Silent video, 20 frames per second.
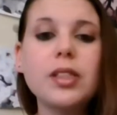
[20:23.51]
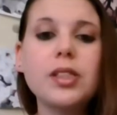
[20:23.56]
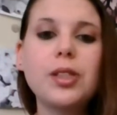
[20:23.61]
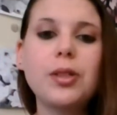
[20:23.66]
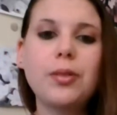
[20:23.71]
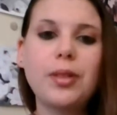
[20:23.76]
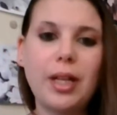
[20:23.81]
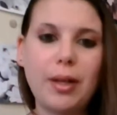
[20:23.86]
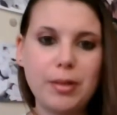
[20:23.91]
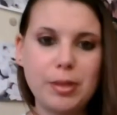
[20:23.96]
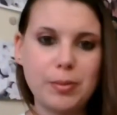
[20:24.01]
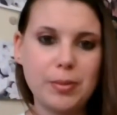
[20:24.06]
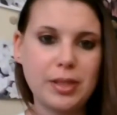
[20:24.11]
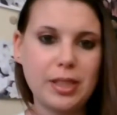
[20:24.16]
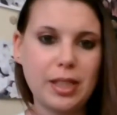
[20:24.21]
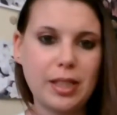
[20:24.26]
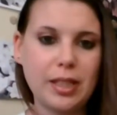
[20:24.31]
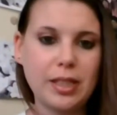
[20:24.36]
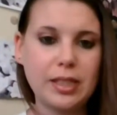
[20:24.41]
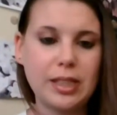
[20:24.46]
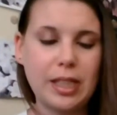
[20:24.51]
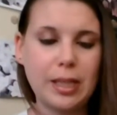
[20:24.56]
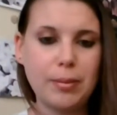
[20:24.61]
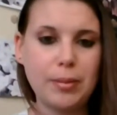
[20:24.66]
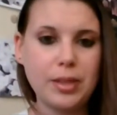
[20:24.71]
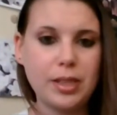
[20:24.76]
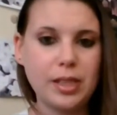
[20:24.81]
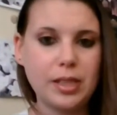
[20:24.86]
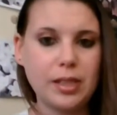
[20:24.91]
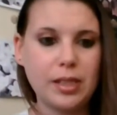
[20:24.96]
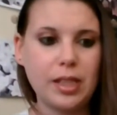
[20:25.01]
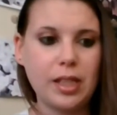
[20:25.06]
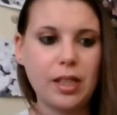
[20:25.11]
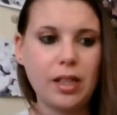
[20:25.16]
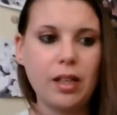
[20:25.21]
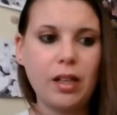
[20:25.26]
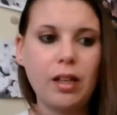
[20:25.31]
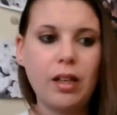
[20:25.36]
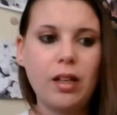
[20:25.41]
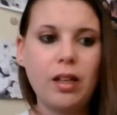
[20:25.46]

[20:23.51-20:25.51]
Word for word: So that was my second time at Disney,